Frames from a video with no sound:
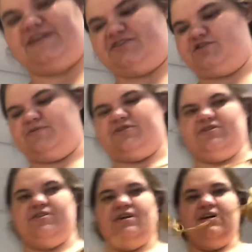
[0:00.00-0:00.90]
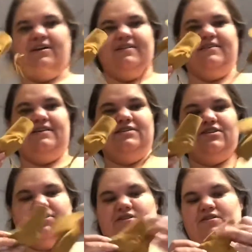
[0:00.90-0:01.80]
return. These
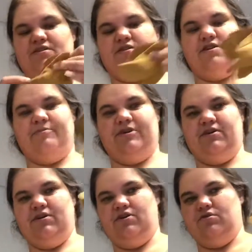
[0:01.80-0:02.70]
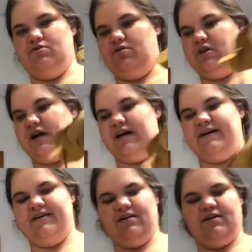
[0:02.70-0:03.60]
are American Girl
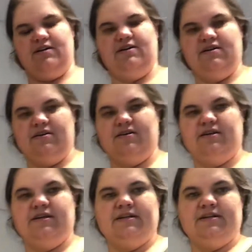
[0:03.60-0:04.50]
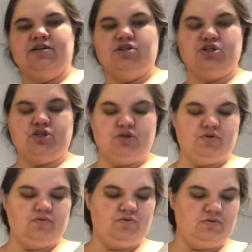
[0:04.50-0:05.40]
Kaya
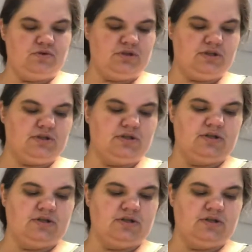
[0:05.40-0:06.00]
shoes.